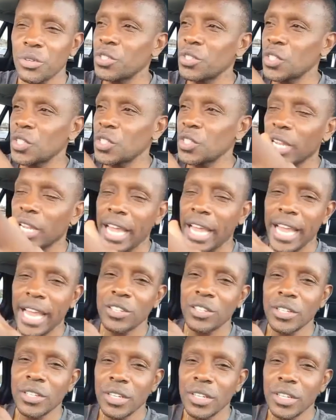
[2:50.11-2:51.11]
It still
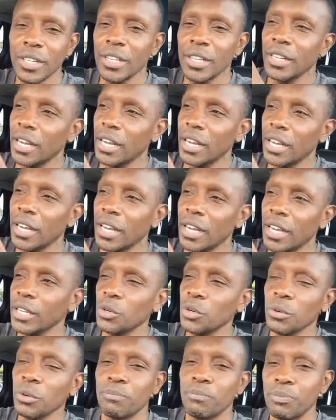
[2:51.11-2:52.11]
has a
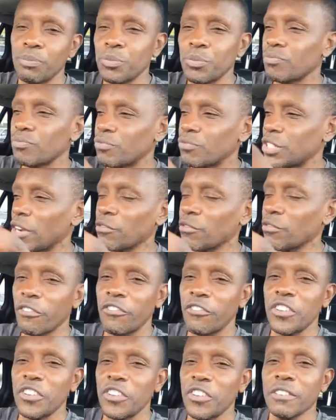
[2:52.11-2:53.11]
little,
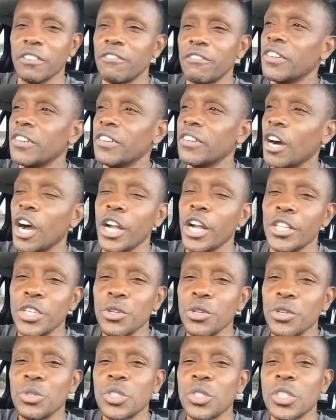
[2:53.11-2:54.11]
several feet of
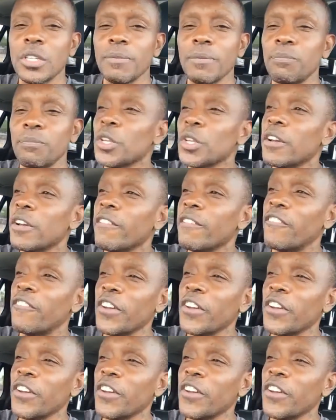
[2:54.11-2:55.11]
unused
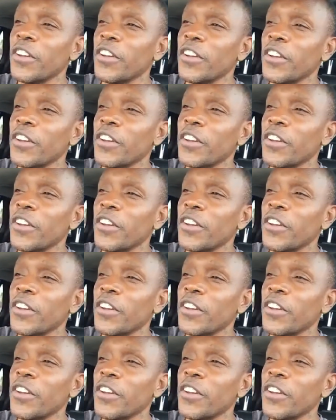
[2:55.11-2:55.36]
film